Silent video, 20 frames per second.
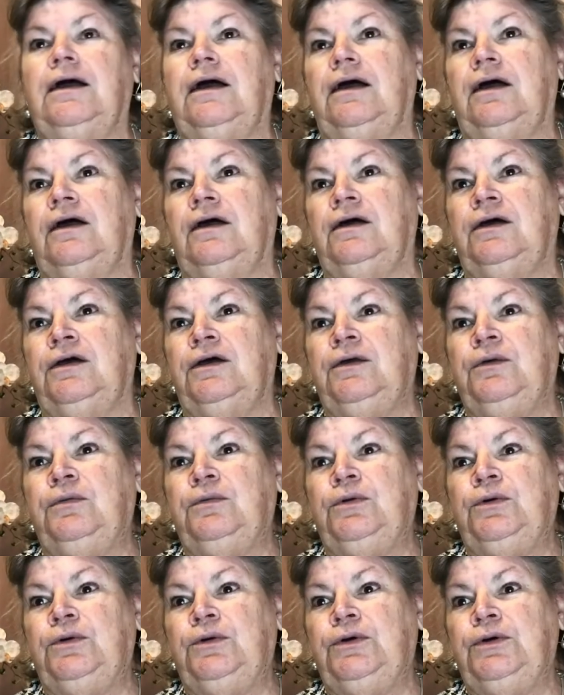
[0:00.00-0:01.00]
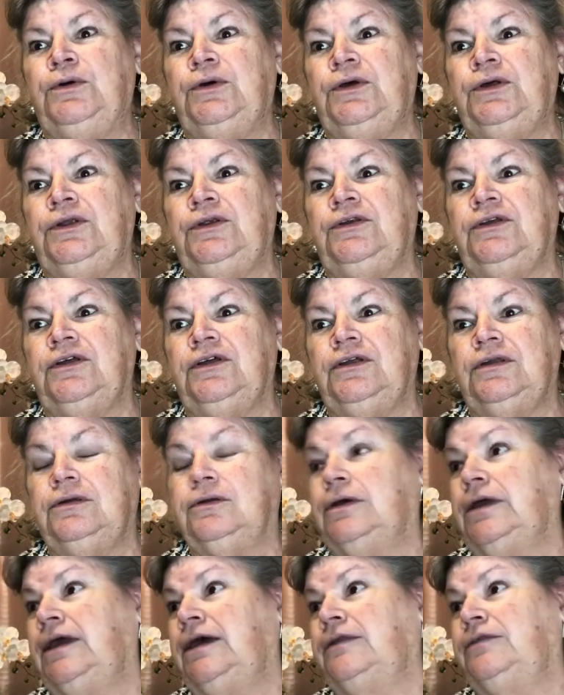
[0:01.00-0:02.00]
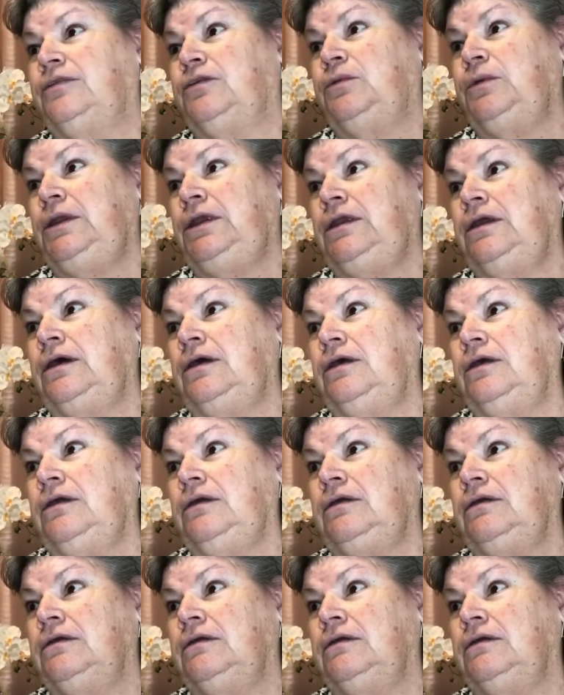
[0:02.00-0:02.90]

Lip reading: I would look out the window.